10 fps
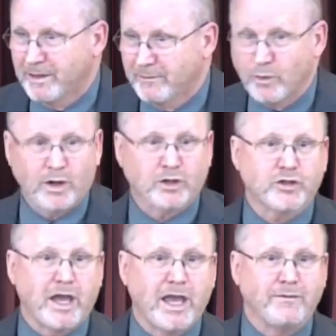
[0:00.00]
for a
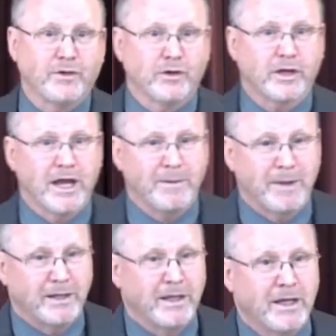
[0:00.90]
Savior to come
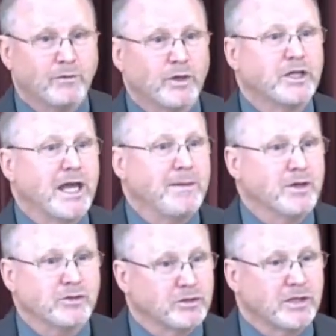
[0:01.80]
and redeem
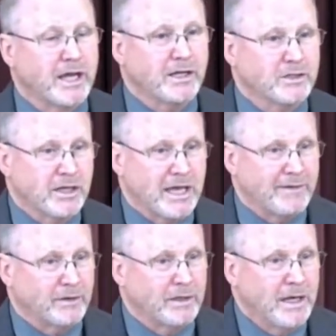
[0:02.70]
us and take us to
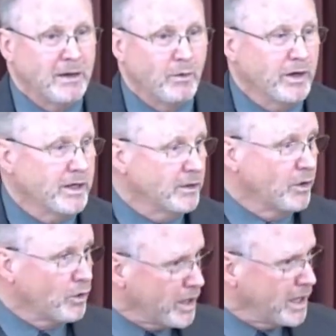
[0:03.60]
heaven. We're in
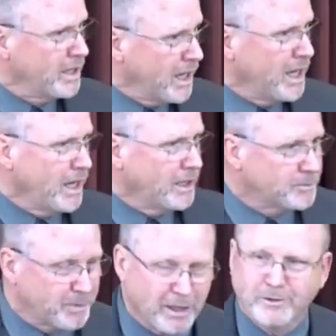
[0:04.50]
great need
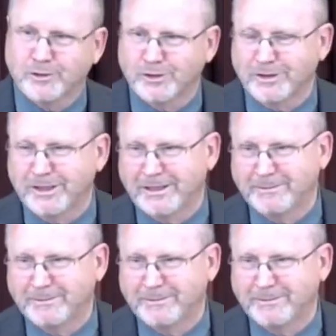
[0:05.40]
spiritually.